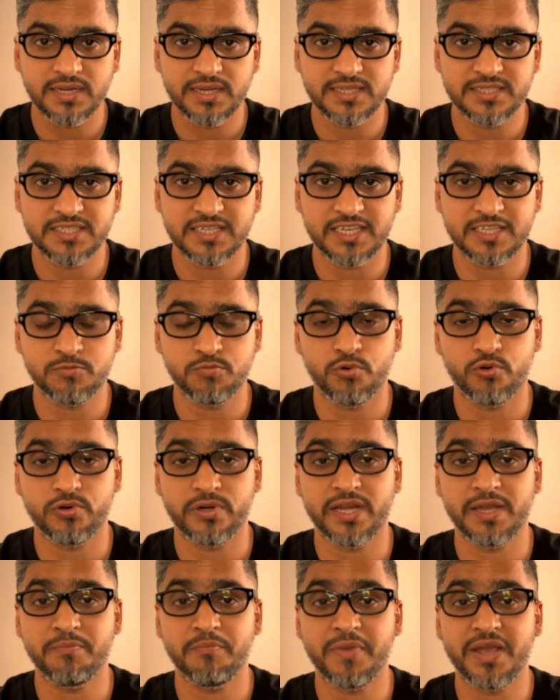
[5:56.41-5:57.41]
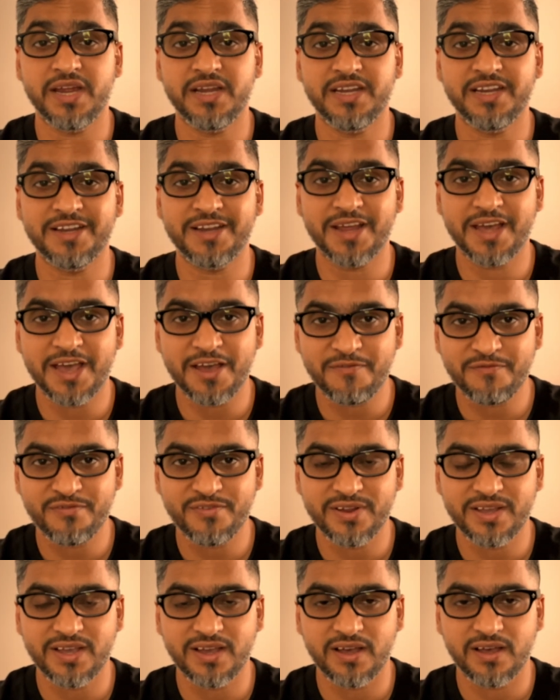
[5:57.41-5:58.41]
it's exporting made in
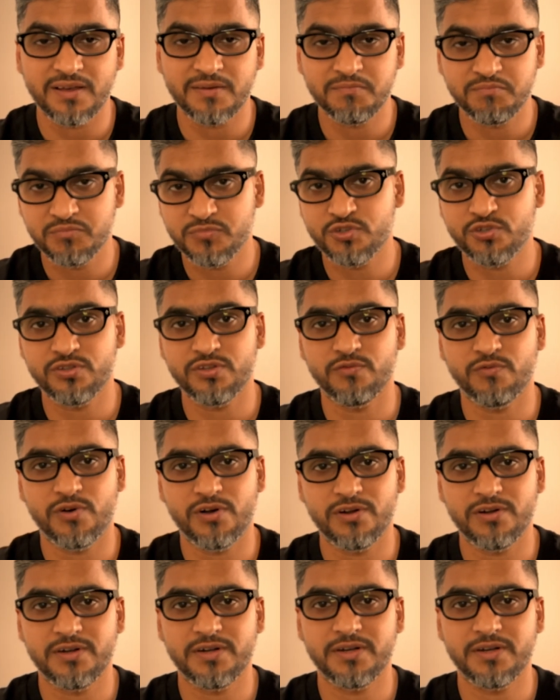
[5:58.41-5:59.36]
Africa to the world.